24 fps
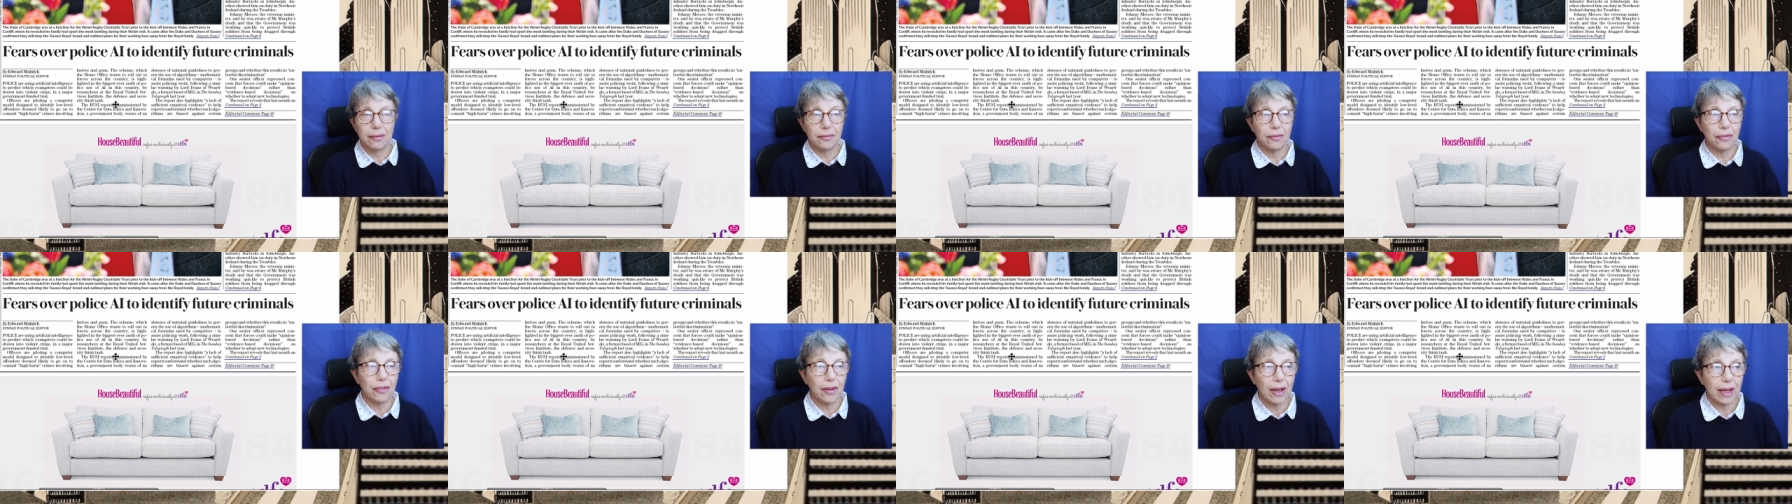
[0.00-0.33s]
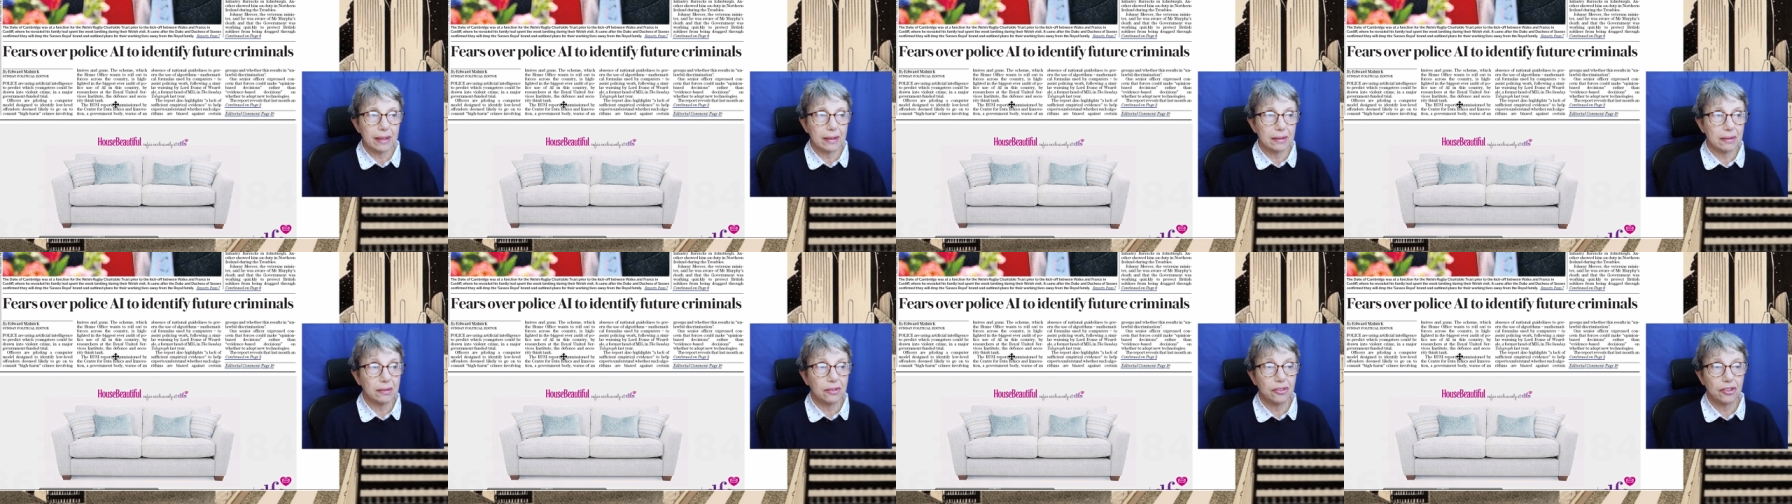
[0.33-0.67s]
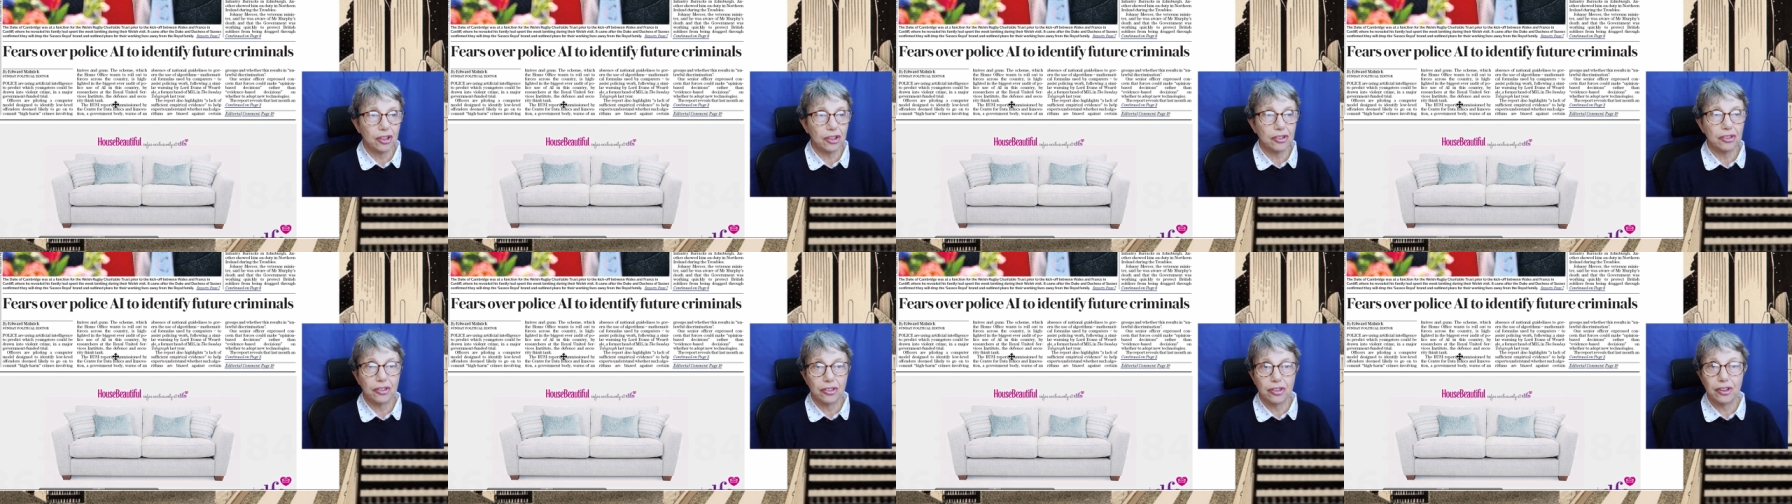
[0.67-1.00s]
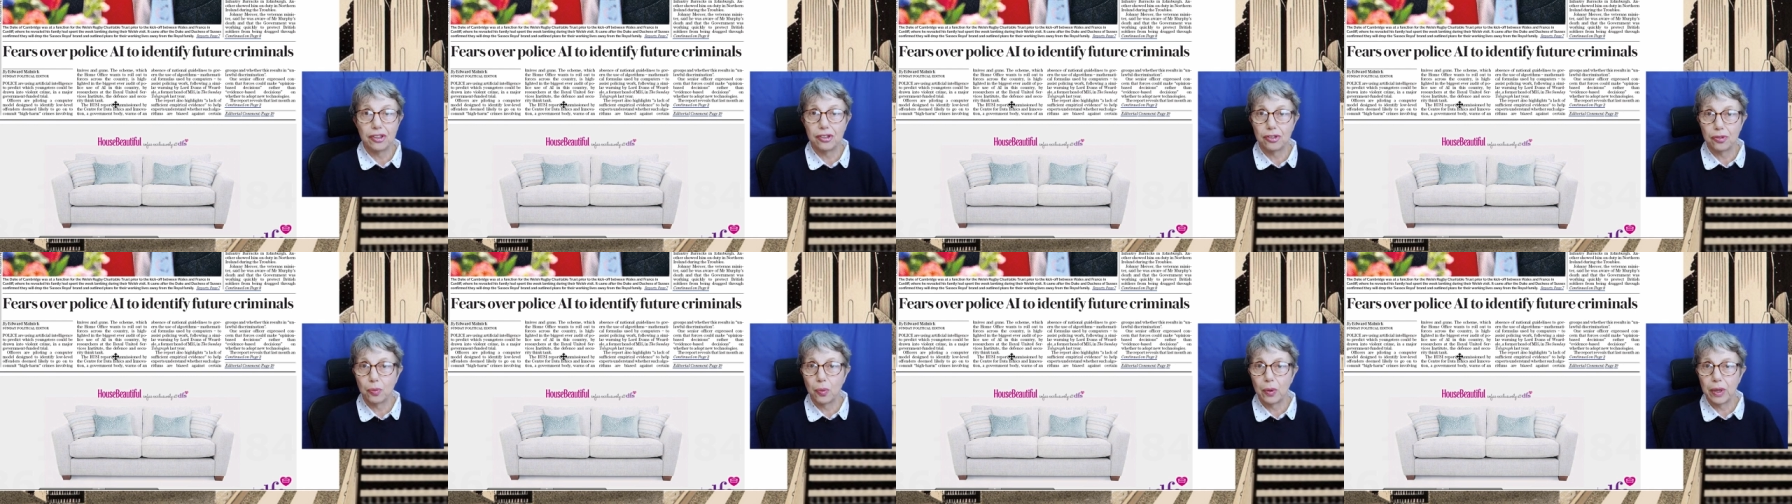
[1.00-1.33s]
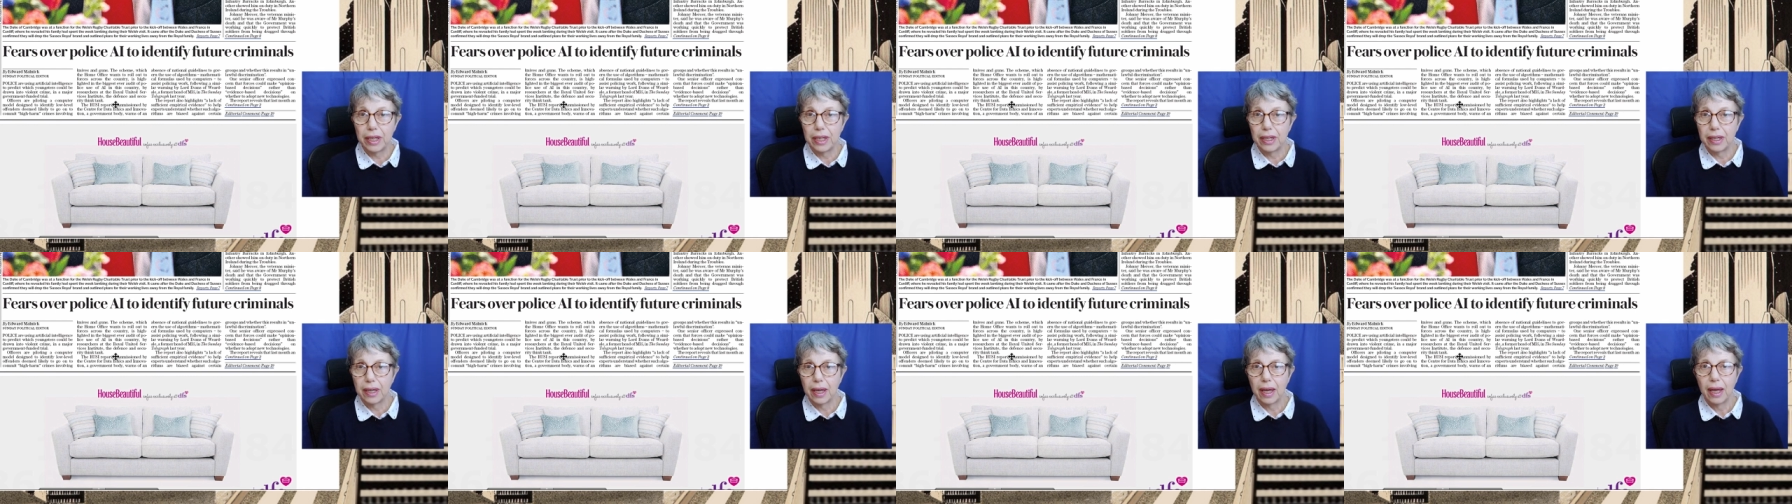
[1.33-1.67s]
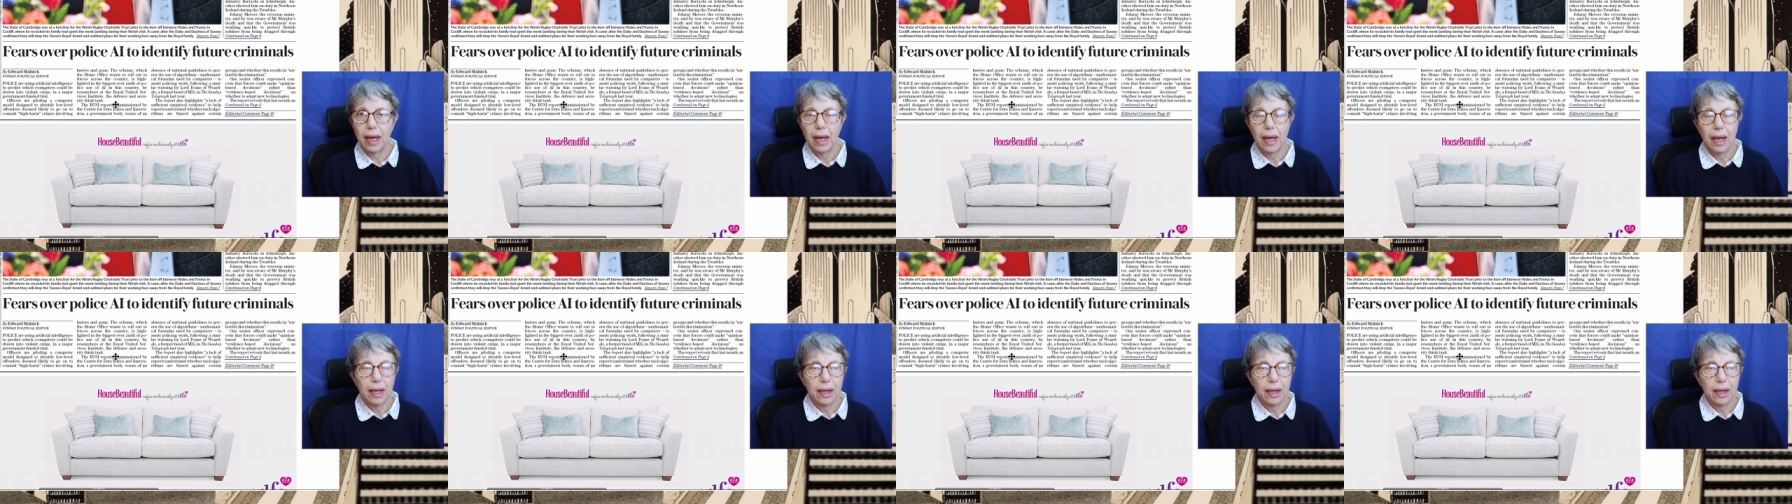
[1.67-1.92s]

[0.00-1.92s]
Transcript: in fact, just this week,